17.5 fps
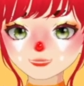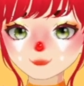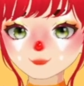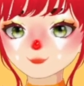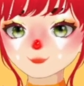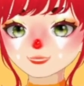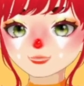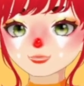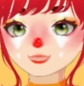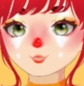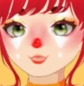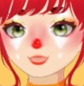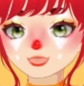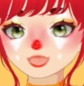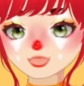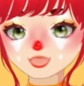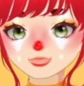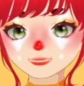If you
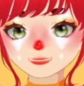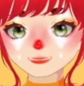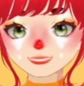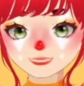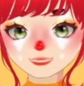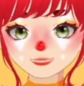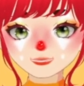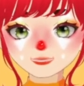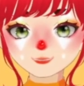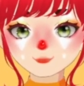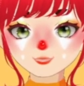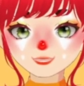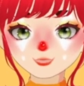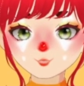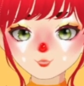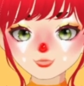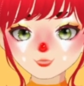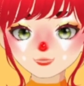ended up in jail,
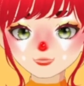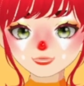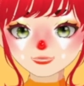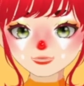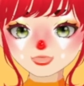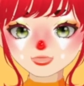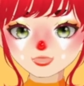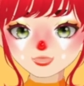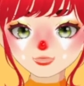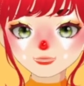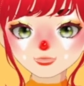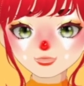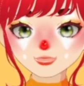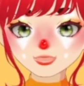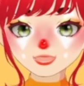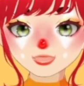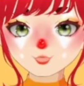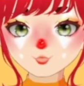what would your friends and family
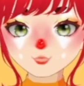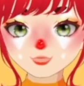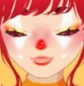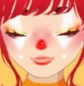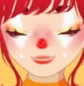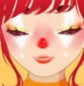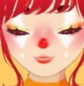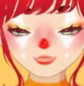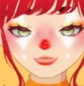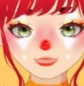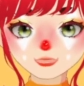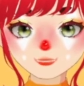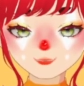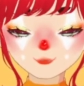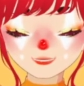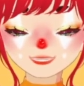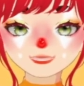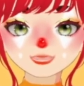think you were in for?
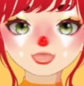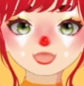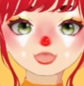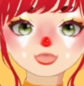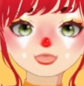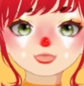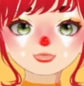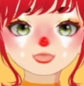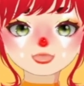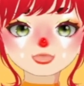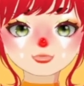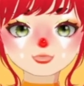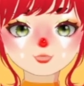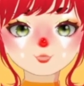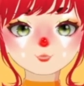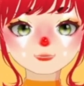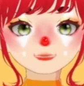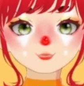Well, I'm going to give
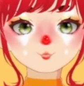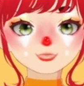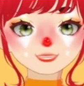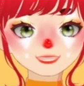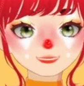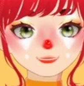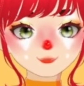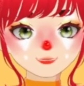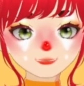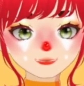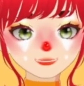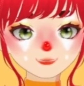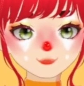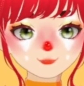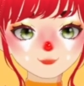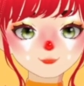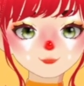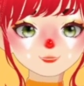you 2 answers.
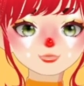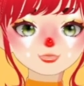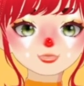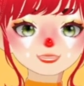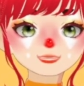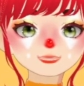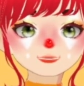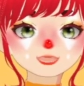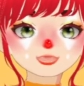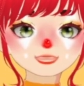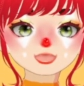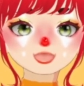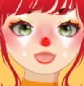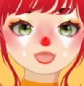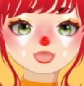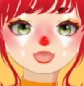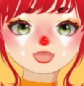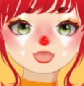The answer that
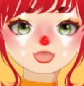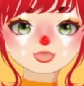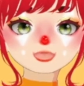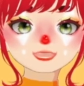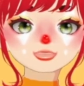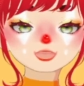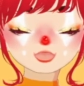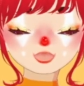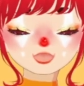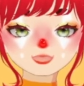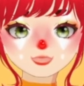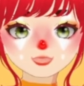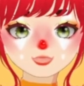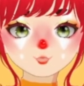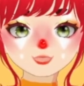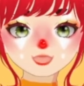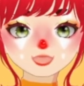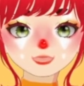I came up
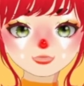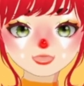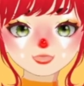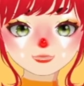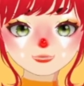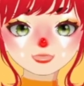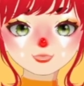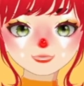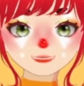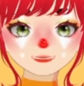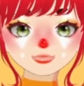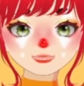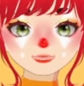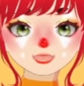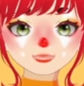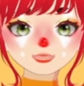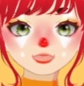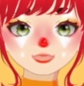with when I wrote this question,
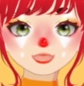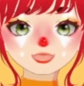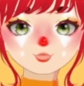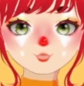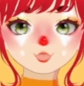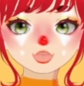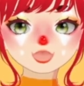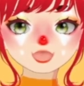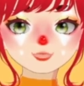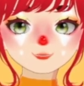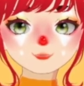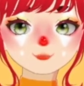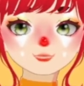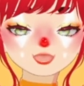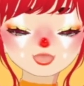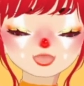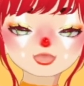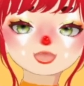because I was like, ugh.
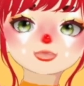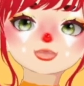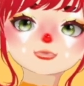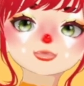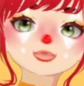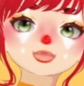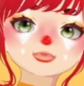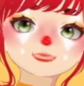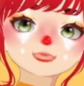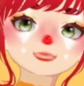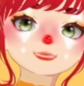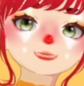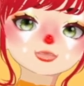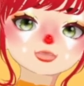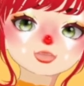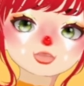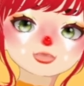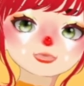I got these questions
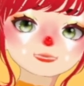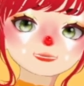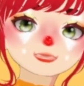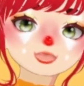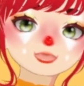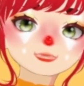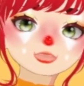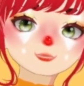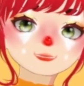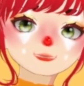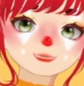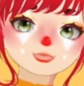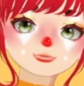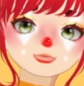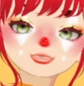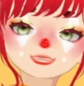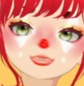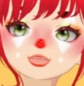from a bunch of different
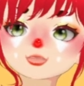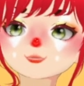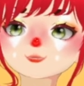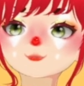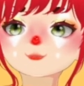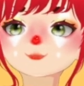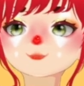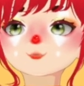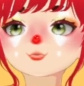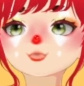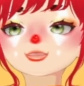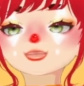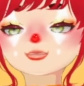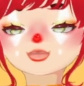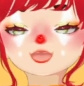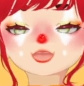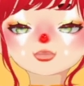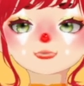sources, but when I
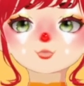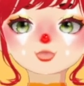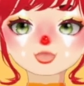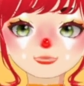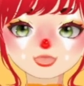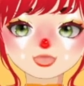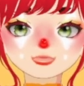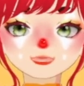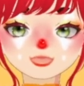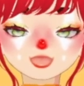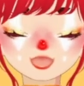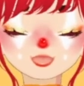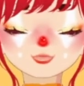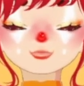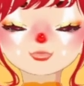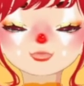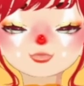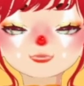found this question,
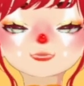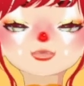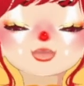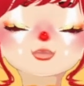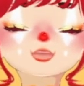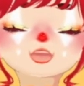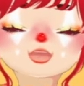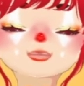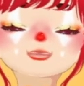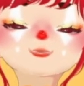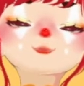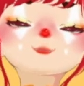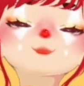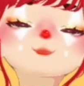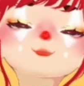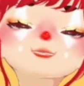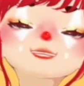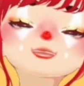the answer I thought,
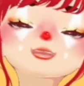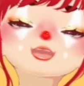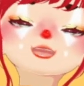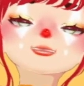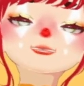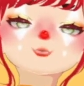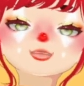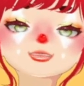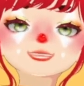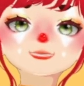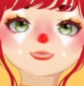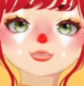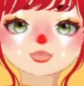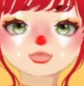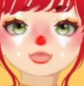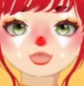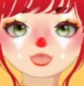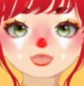and I actually asked my
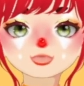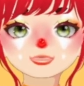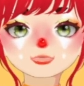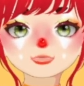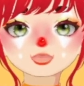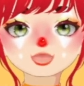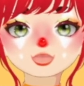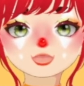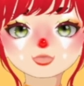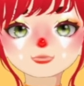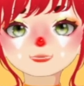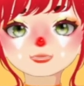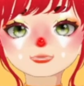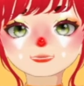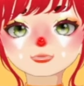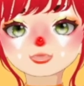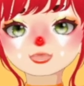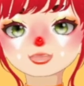grandmother about this,
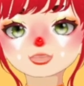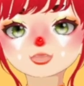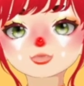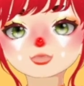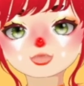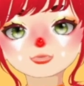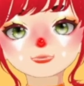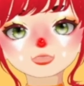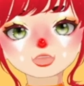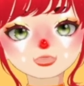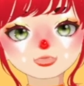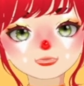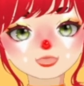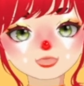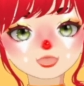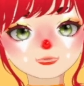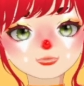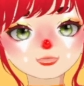and she gave me a response,
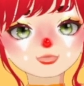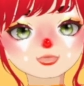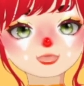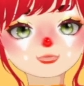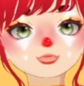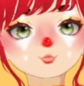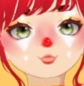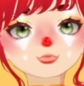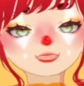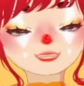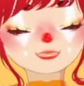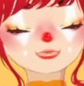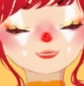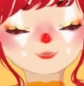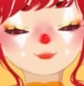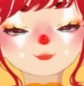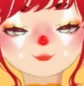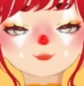so I'm also going to give you her
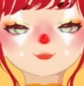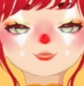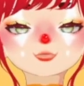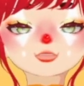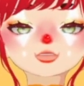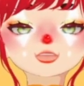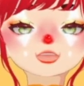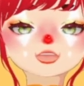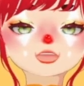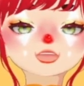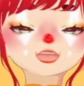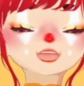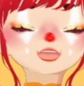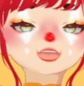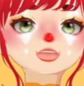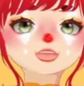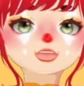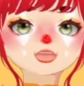answer.
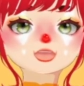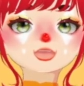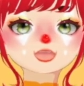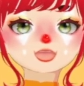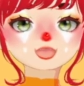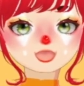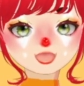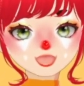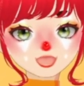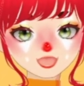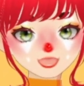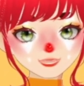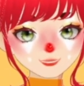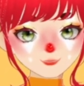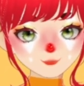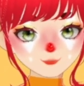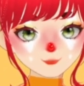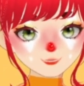I
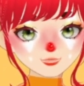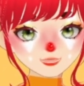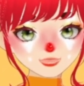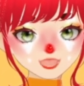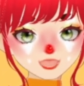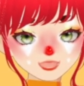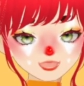like